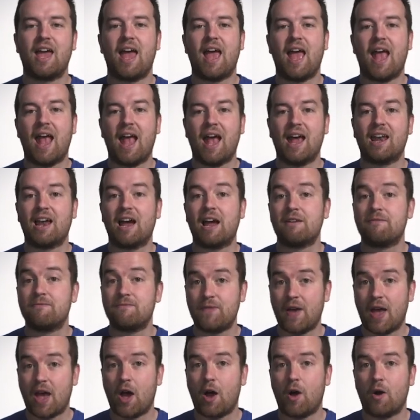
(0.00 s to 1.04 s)
and I
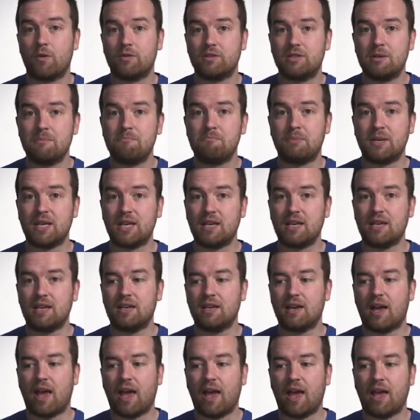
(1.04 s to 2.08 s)
found to
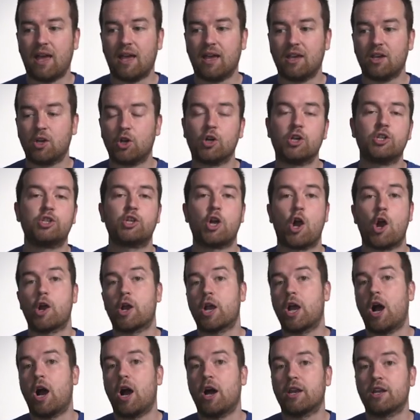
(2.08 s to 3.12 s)
be a good
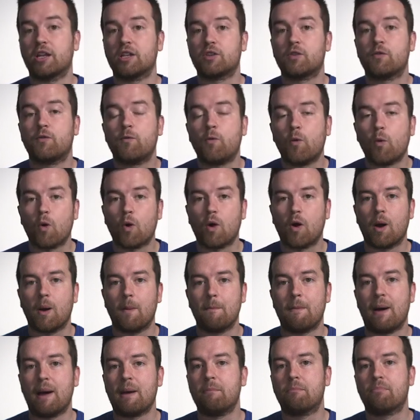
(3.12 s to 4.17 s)
target audience for
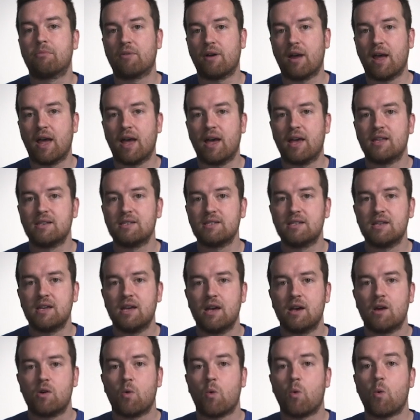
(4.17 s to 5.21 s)
my brand,
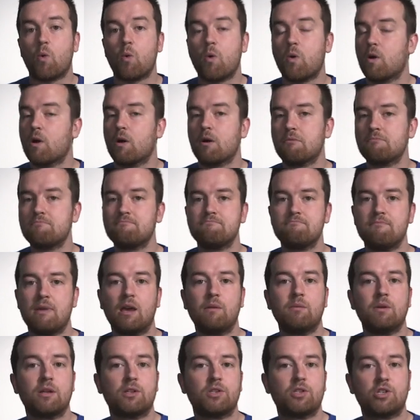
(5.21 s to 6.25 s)
or
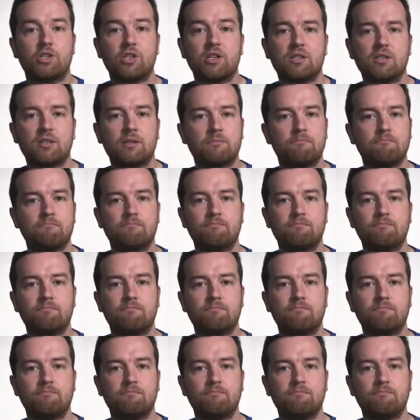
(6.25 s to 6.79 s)
maybe it's just